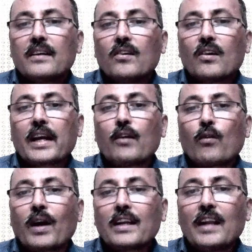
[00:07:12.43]
Okay,
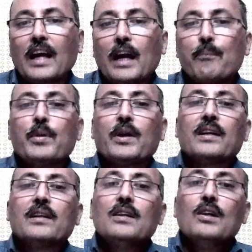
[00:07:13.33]
what will
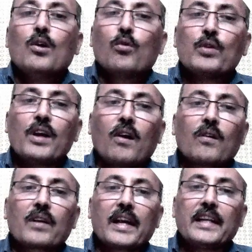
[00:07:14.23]
happen? We have to
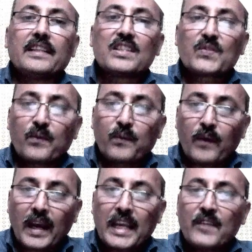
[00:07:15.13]
write this
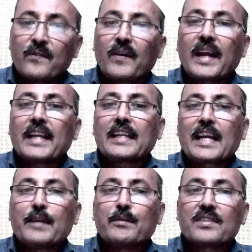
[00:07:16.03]
5
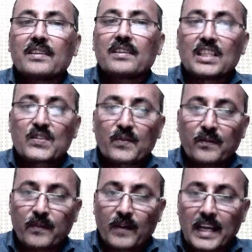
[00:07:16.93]
times. This
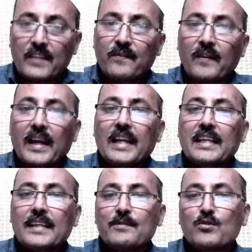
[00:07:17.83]
5
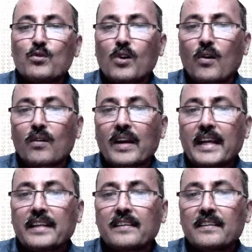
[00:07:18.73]
times we have to
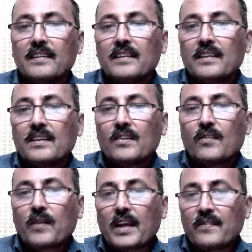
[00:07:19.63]
write
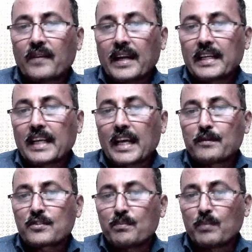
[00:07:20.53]
5
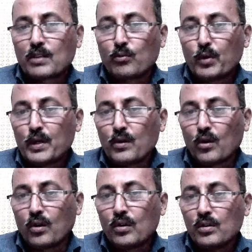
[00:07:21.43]
times. But we
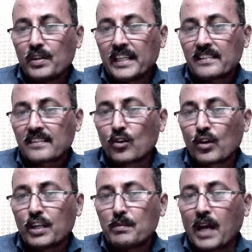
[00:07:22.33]
know it is
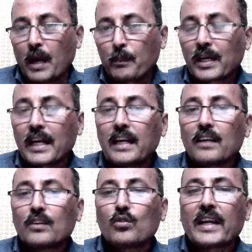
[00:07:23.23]
going to be
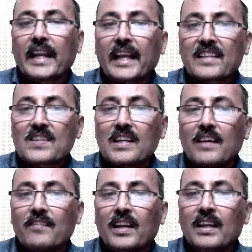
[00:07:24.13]
upgraded to the next
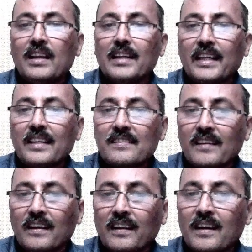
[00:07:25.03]
level. It is
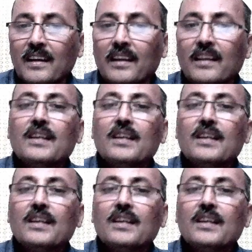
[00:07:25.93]
circle.